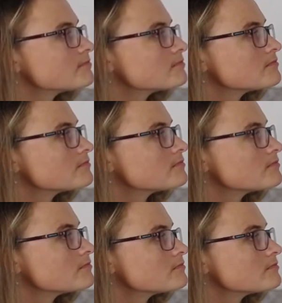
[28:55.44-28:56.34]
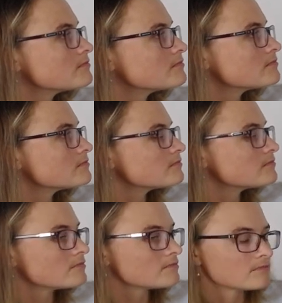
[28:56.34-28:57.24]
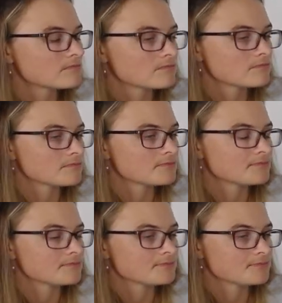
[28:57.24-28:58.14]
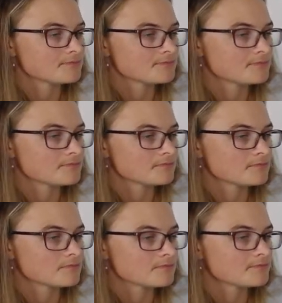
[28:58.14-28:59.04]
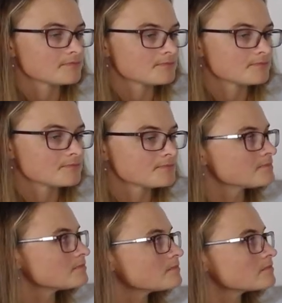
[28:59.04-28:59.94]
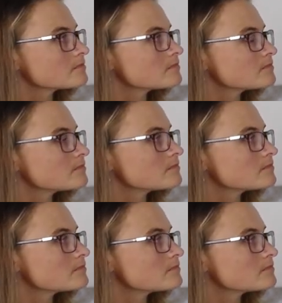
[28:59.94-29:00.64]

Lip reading: (silent)